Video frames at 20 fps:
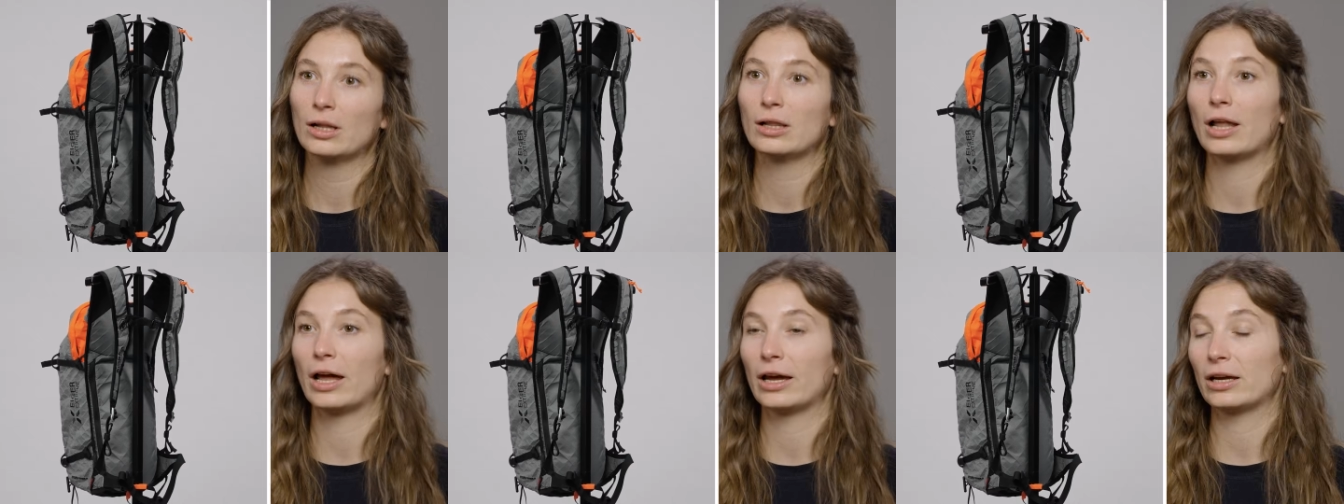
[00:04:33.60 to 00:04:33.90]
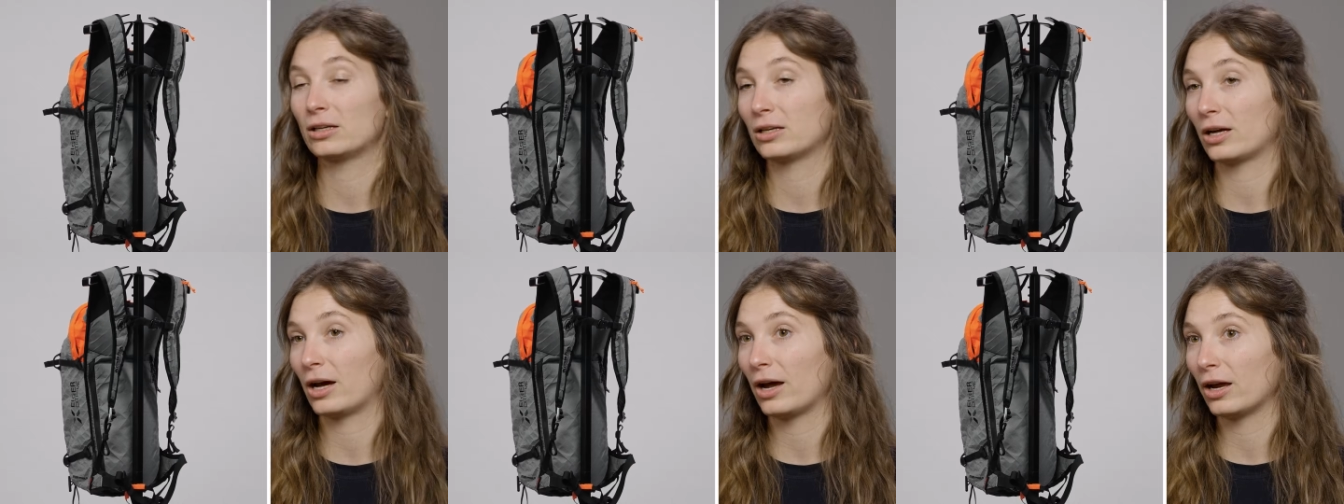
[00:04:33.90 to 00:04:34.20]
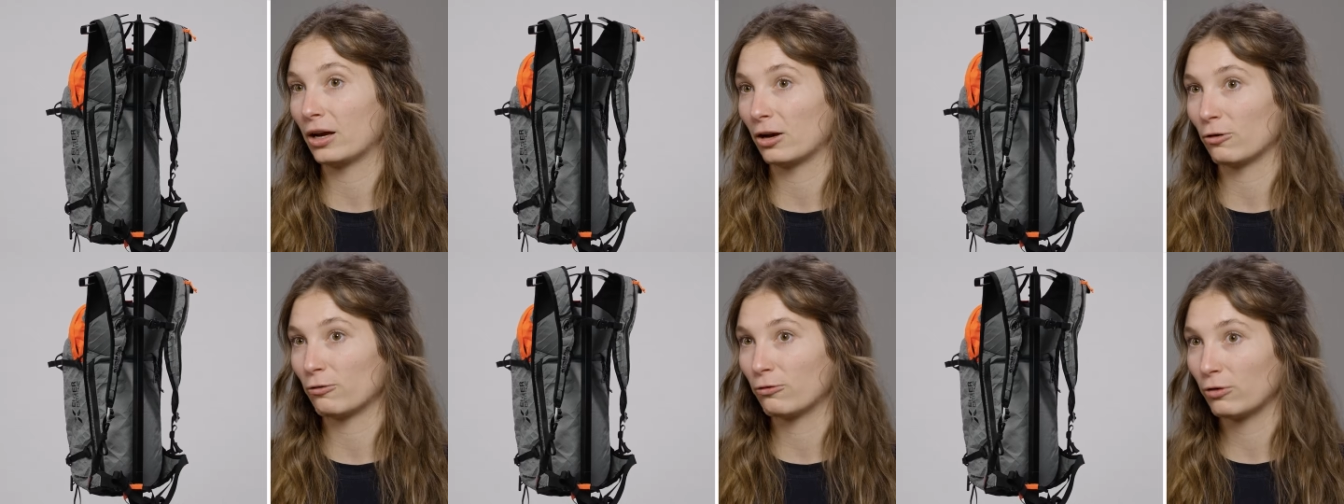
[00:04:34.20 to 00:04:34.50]
like the
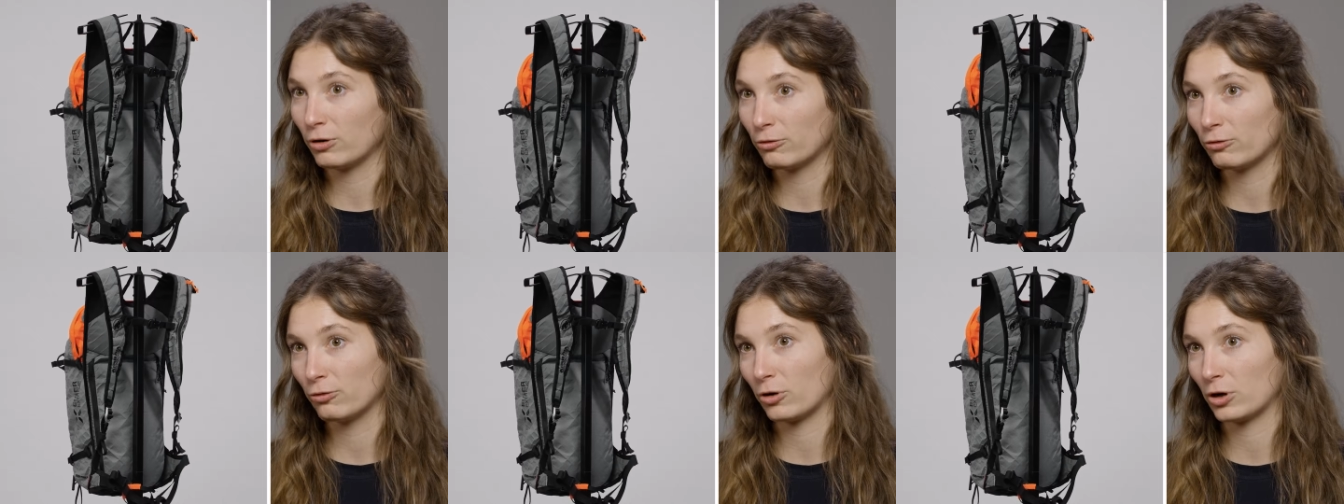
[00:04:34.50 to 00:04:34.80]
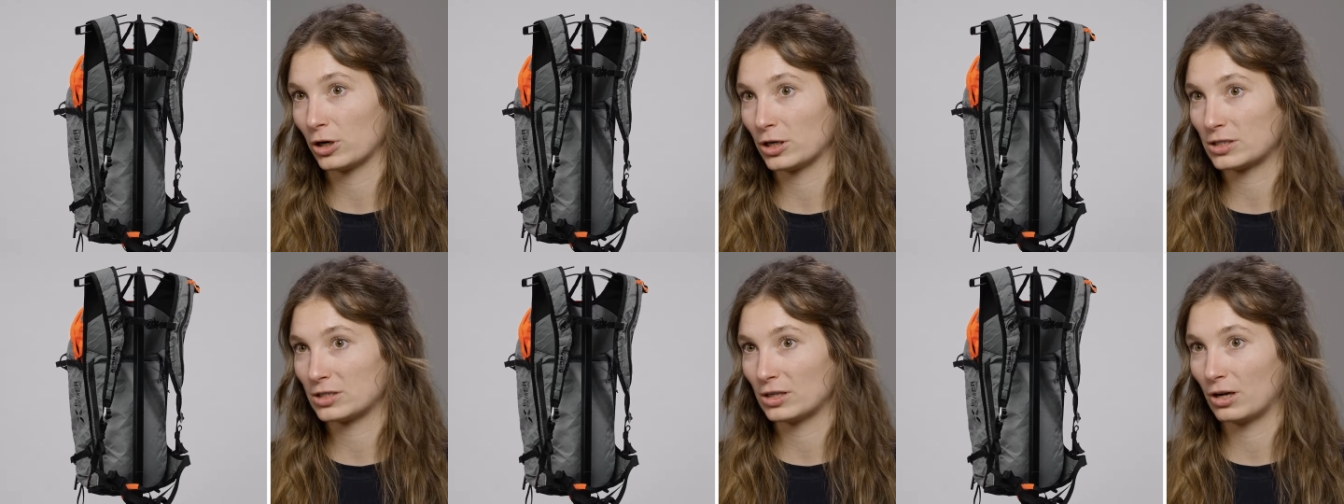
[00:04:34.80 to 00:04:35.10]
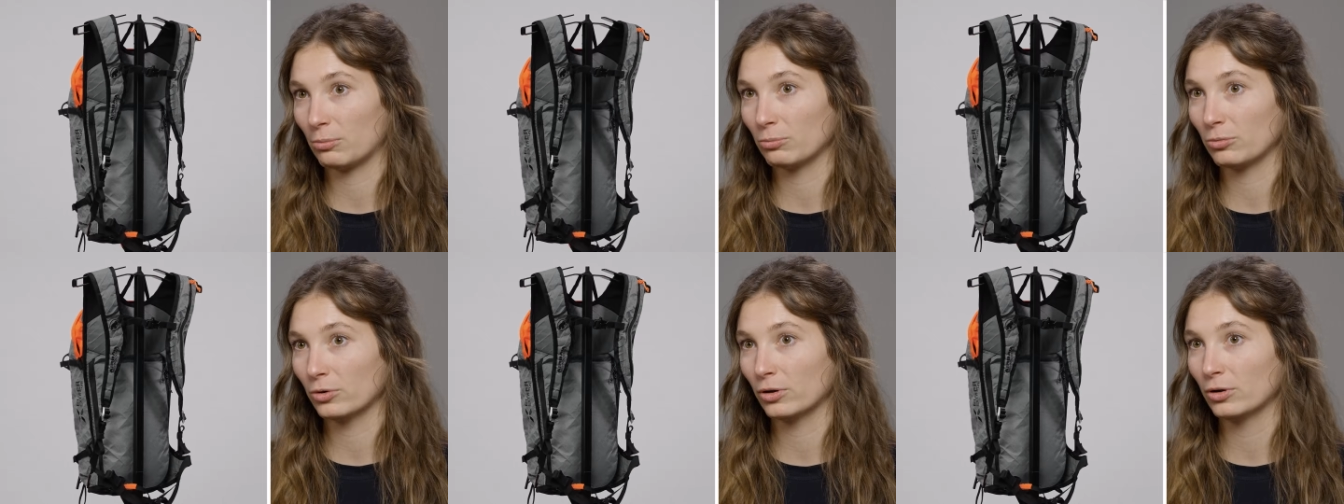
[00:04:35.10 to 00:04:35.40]
Eiger Free for
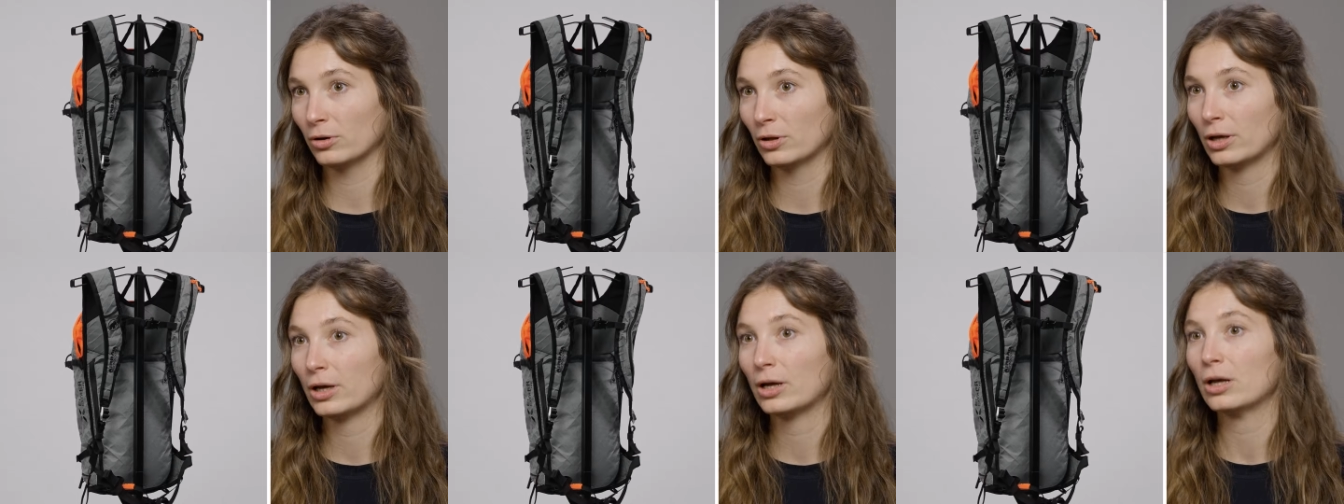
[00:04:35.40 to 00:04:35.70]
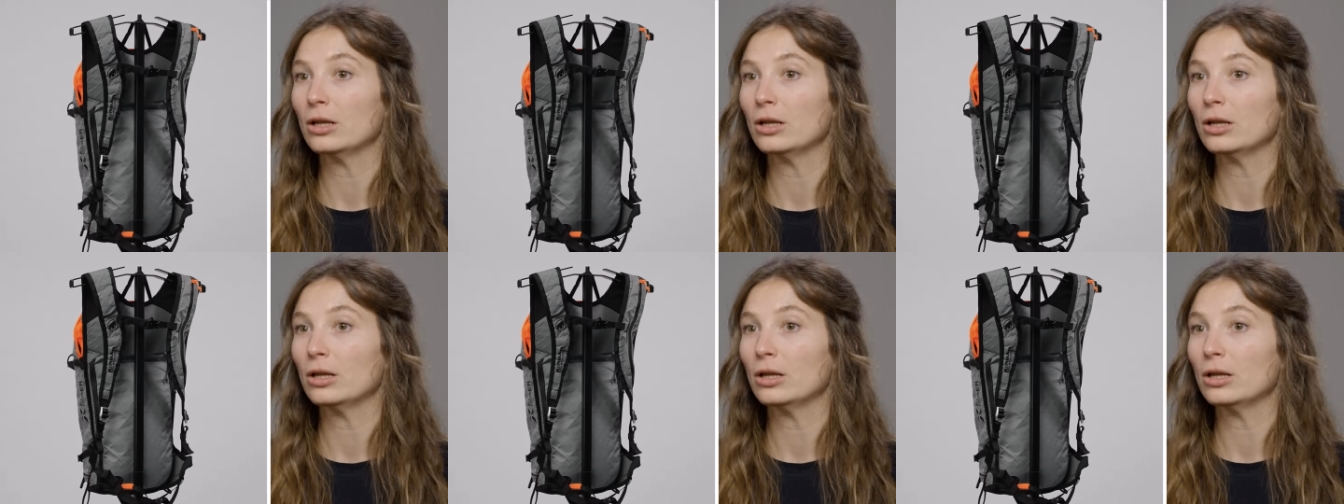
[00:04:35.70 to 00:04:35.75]
example.